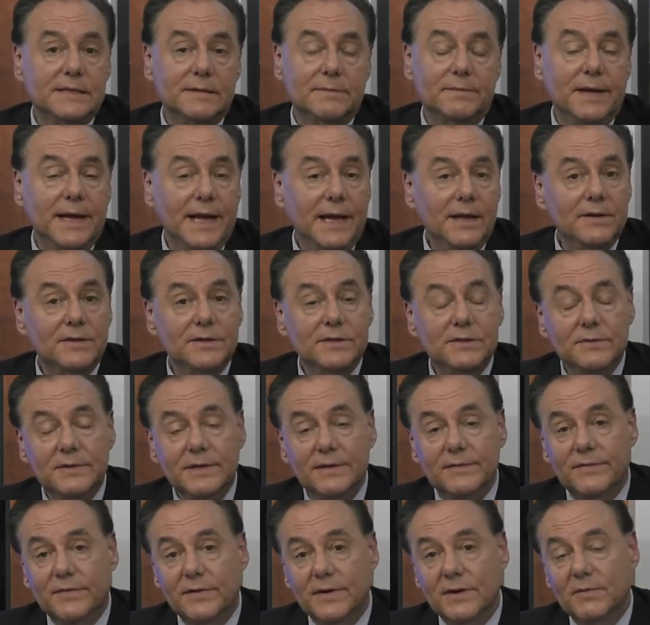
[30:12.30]
Japan are
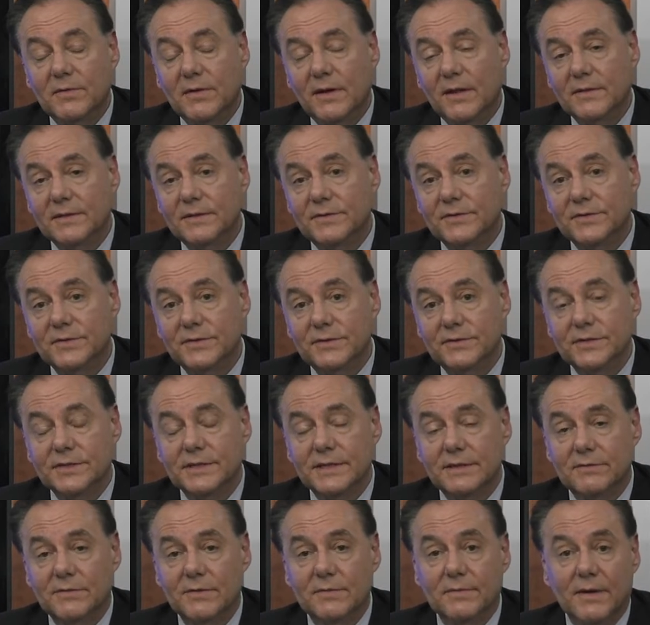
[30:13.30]
doing very well
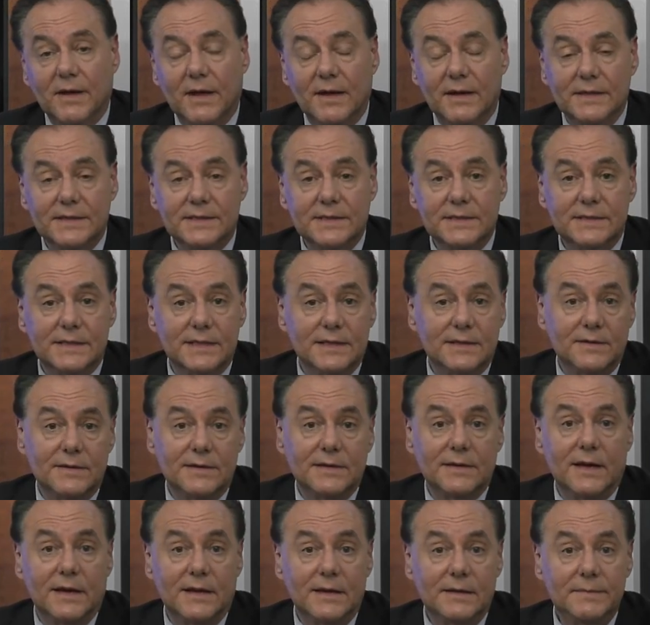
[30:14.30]
introducing robotics into their
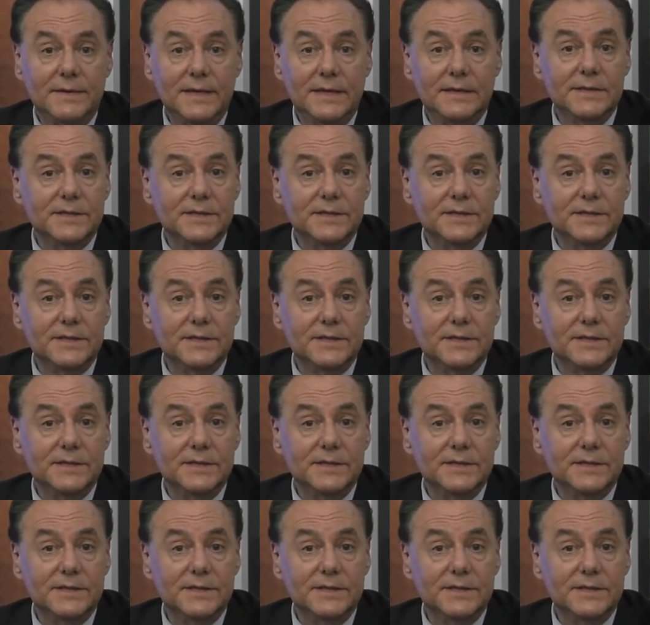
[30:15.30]
economy,